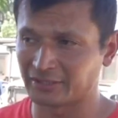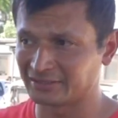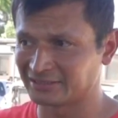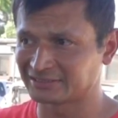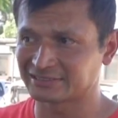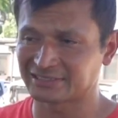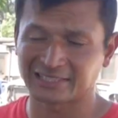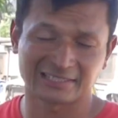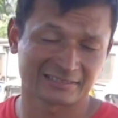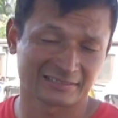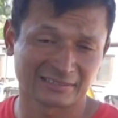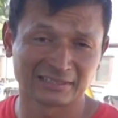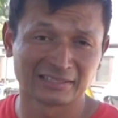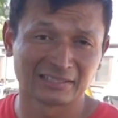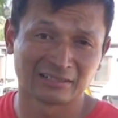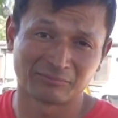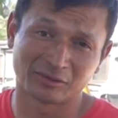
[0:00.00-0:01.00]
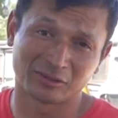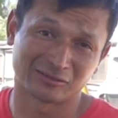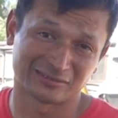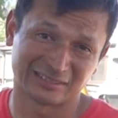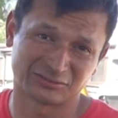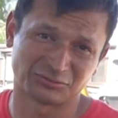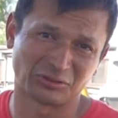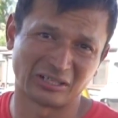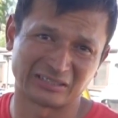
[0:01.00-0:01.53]
but in this case,
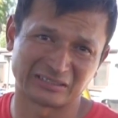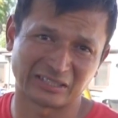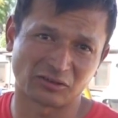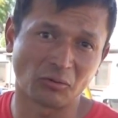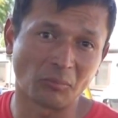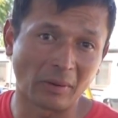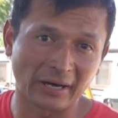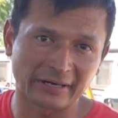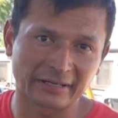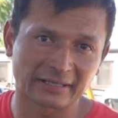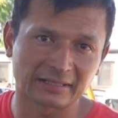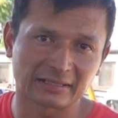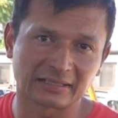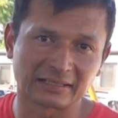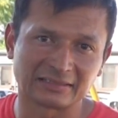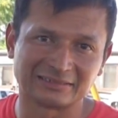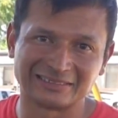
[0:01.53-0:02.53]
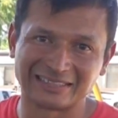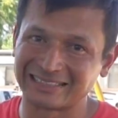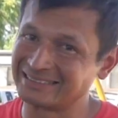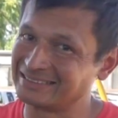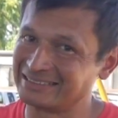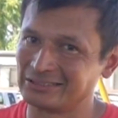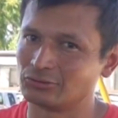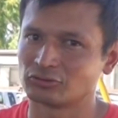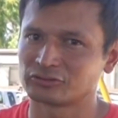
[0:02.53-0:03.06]
because this one is automatic, it, they,
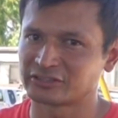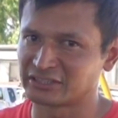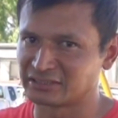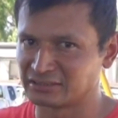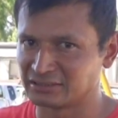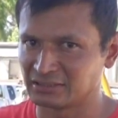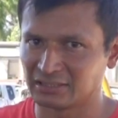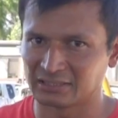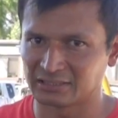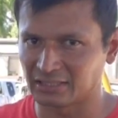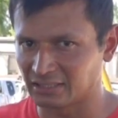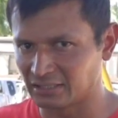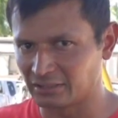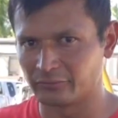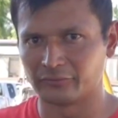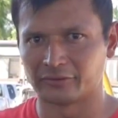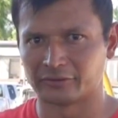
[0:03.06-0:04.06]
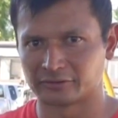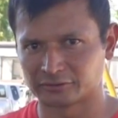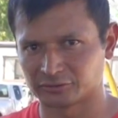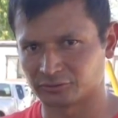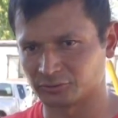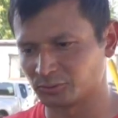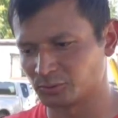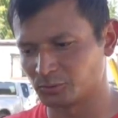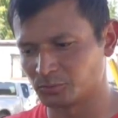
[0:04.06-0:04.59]
it doesn't need a lever,
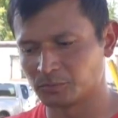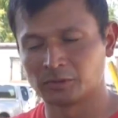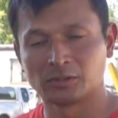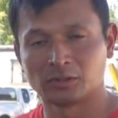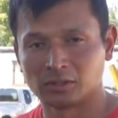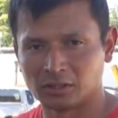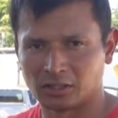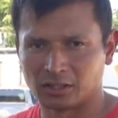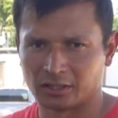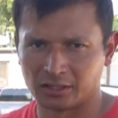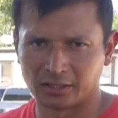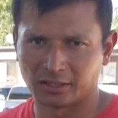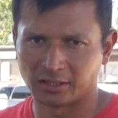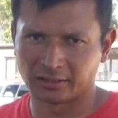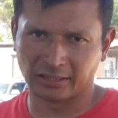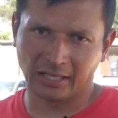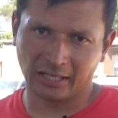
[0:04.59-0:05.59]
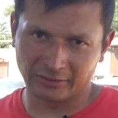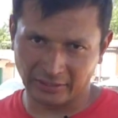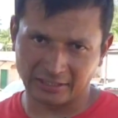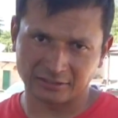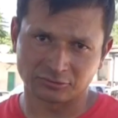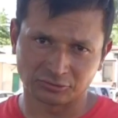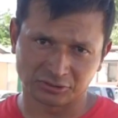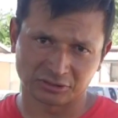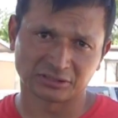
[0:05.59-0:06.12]
so uh, that,
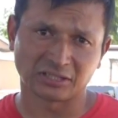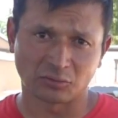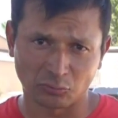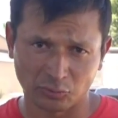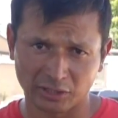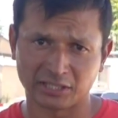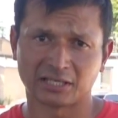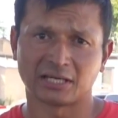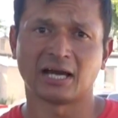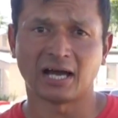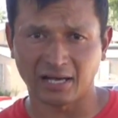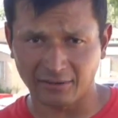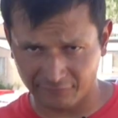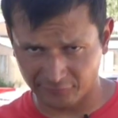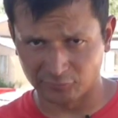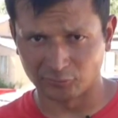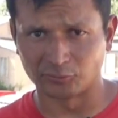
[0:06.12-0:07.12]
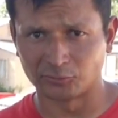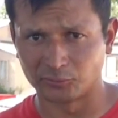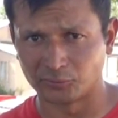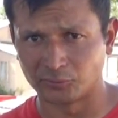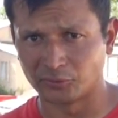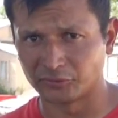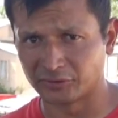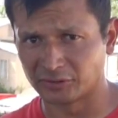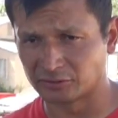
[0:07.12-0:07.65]
that's something that we have to
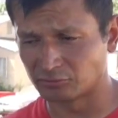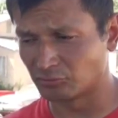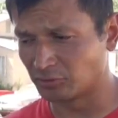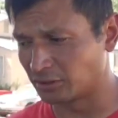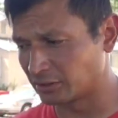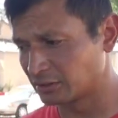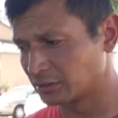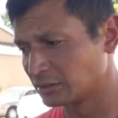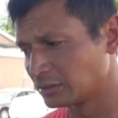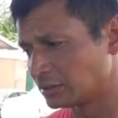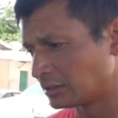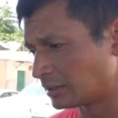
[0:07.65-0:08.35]
do on this one.